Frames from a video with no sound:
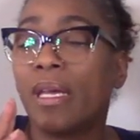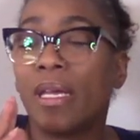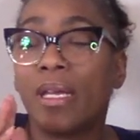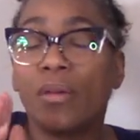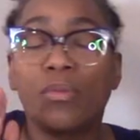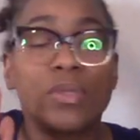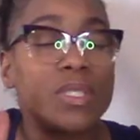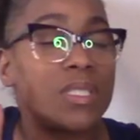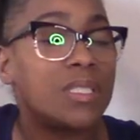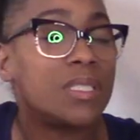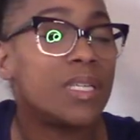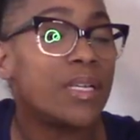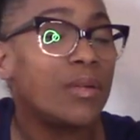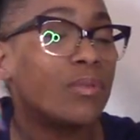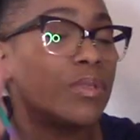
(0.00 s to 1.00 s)
It was
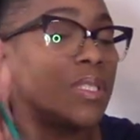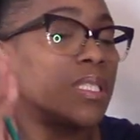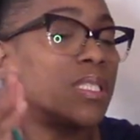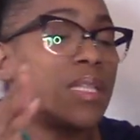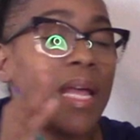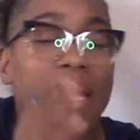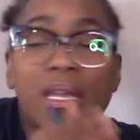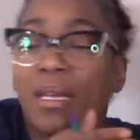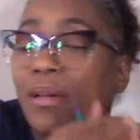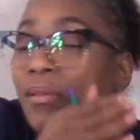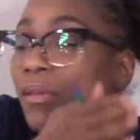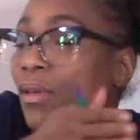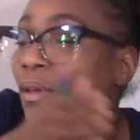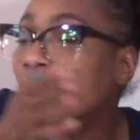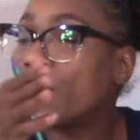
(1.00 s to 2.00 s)
it was like
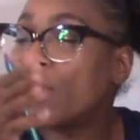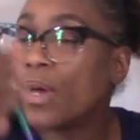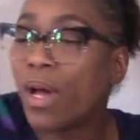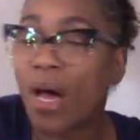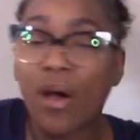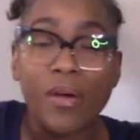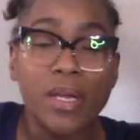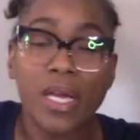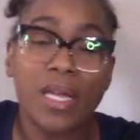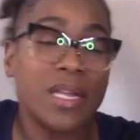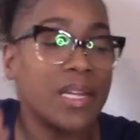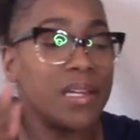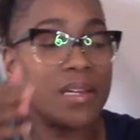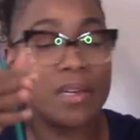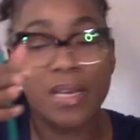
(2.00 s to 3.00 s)
okay,
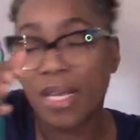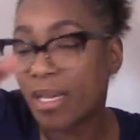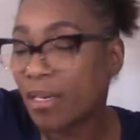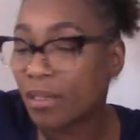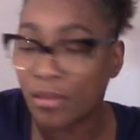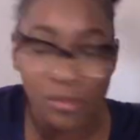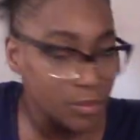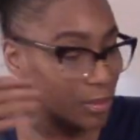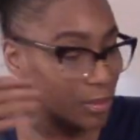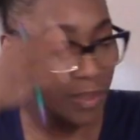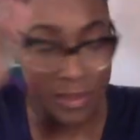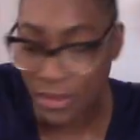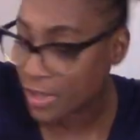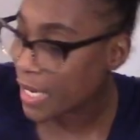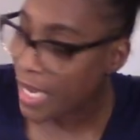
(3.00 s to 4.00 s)
Nana,
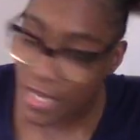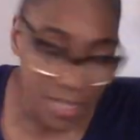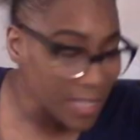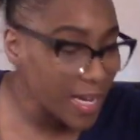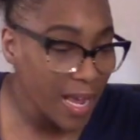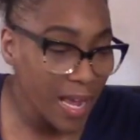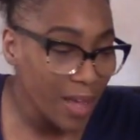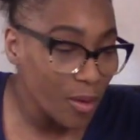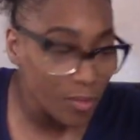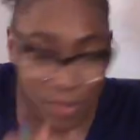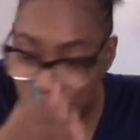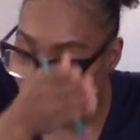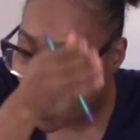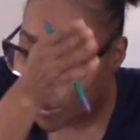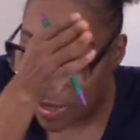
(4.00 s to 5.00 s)
Nana down.
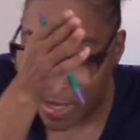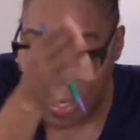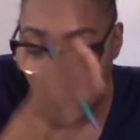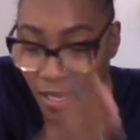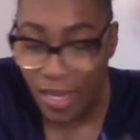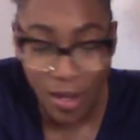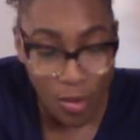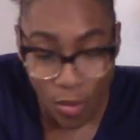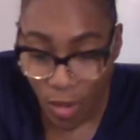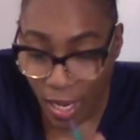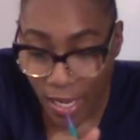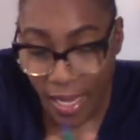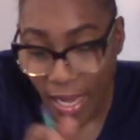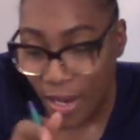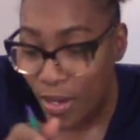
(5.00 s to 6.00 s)
So here I go, I
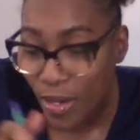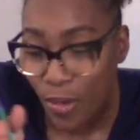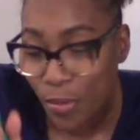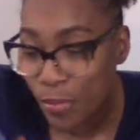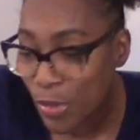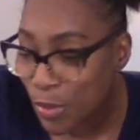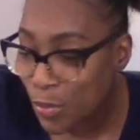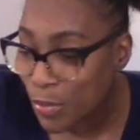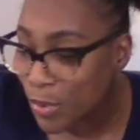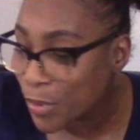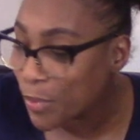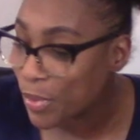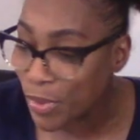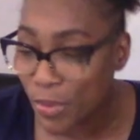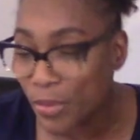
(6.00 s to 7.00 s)
gotta go, boom,
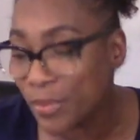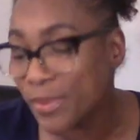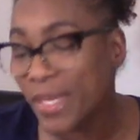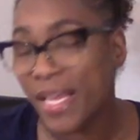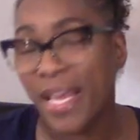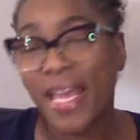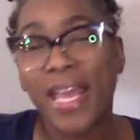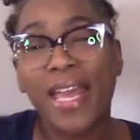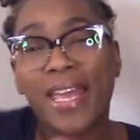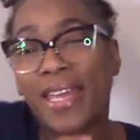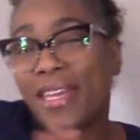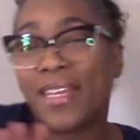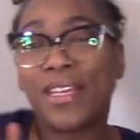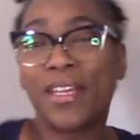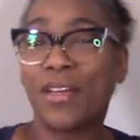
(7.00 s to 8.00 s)
boom, boom.
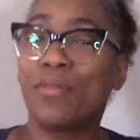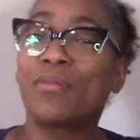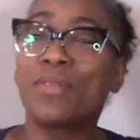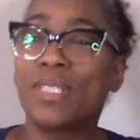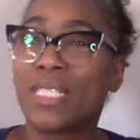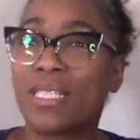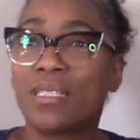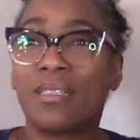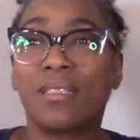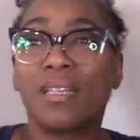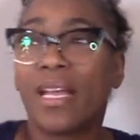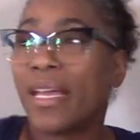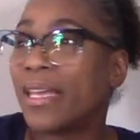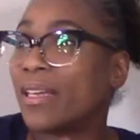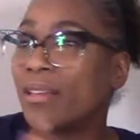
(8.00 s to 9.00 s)
And it was
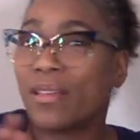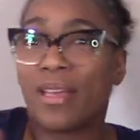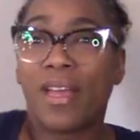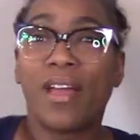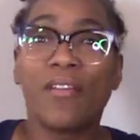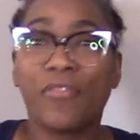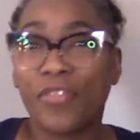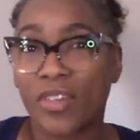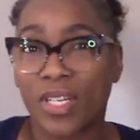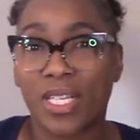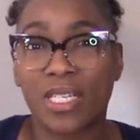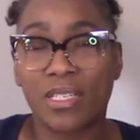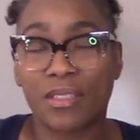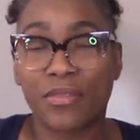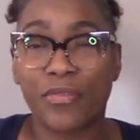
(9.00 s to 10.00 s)
like
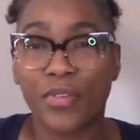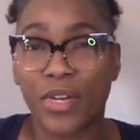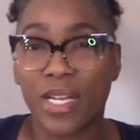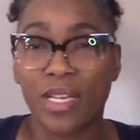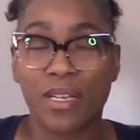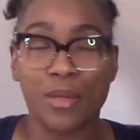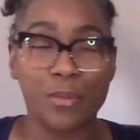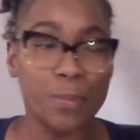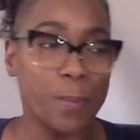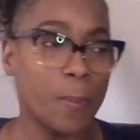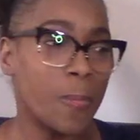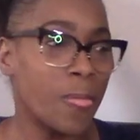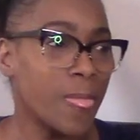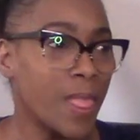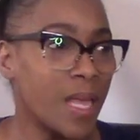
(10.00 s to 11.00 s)
effortless for him.
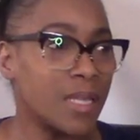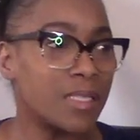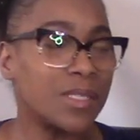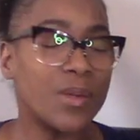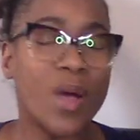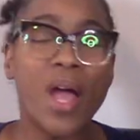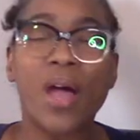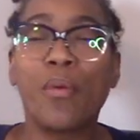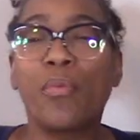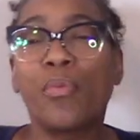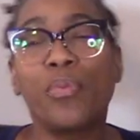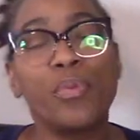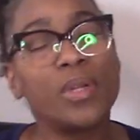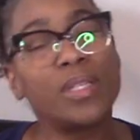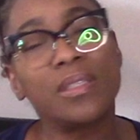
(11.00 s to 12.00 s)
So I
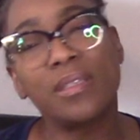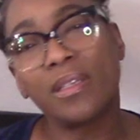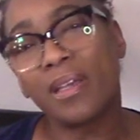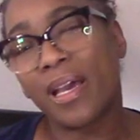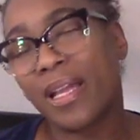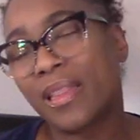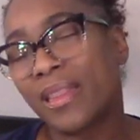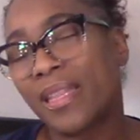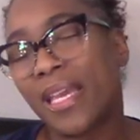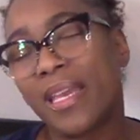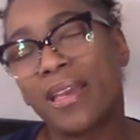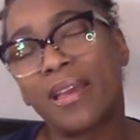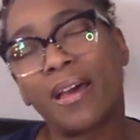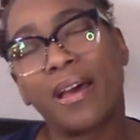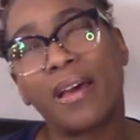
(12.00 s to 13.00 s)
really, I
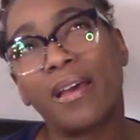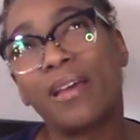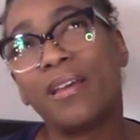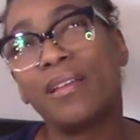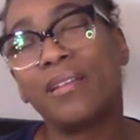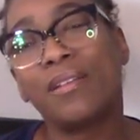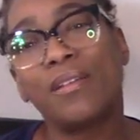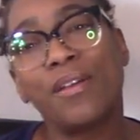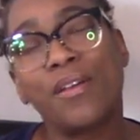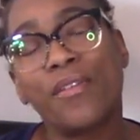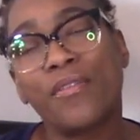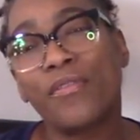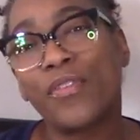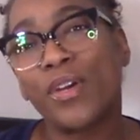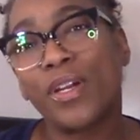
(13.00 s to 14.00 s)
thank God
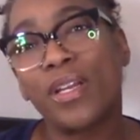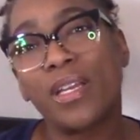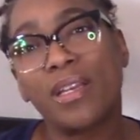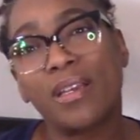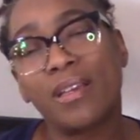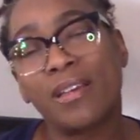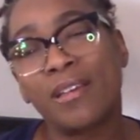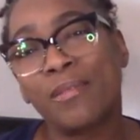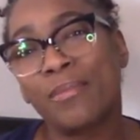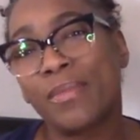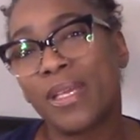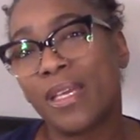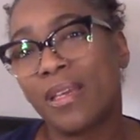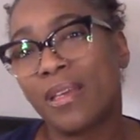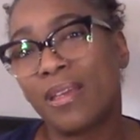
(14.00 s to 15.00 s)
for him
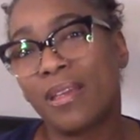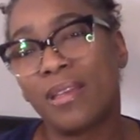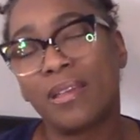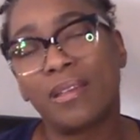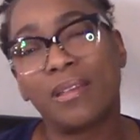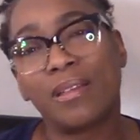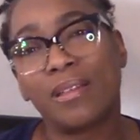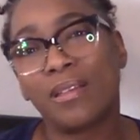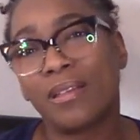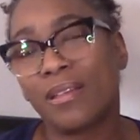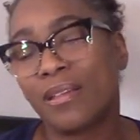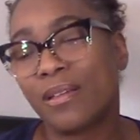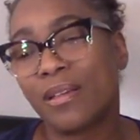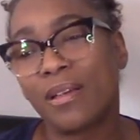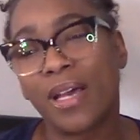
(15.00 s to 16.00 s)
and
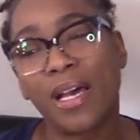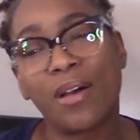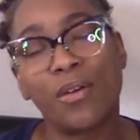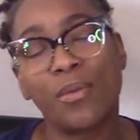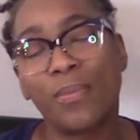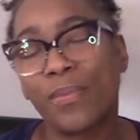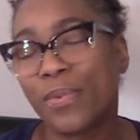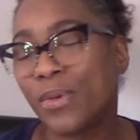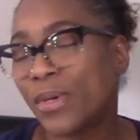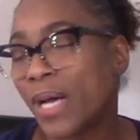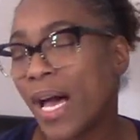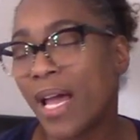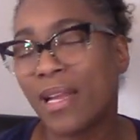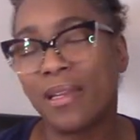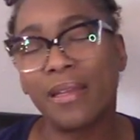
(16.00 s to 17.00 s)
oh boy,
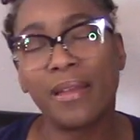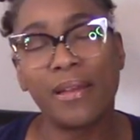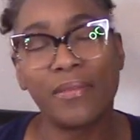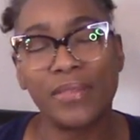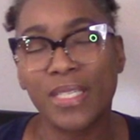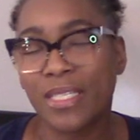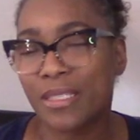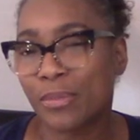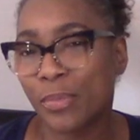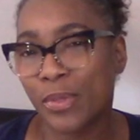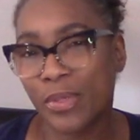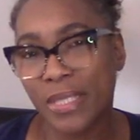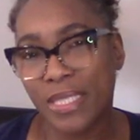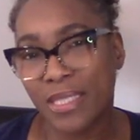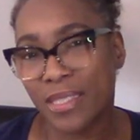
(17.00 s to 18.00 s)
I love these
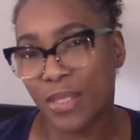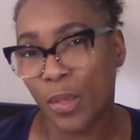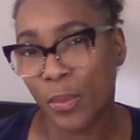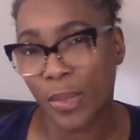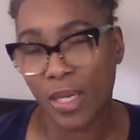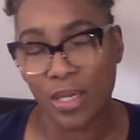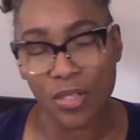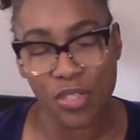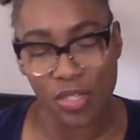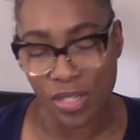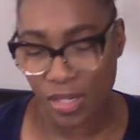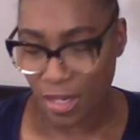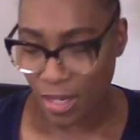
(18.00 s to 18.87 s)
boys so much.